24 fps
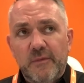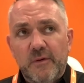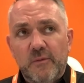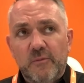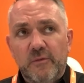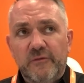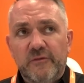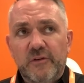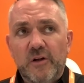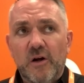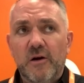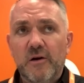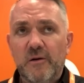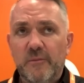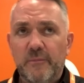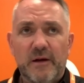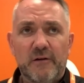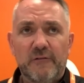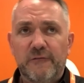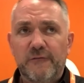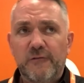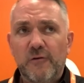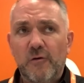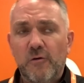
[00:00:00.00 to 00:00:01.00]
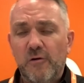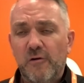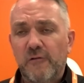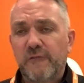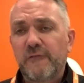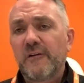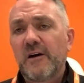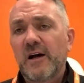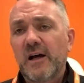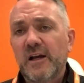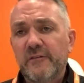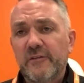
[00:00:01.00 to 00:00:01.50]
We've got about 4 or
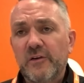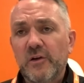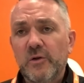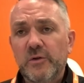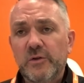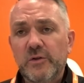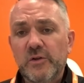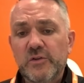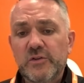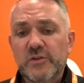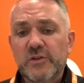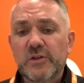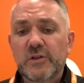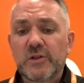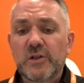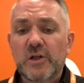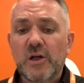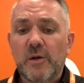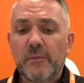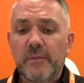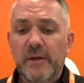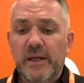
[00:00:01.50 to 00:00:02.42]
5 who used to come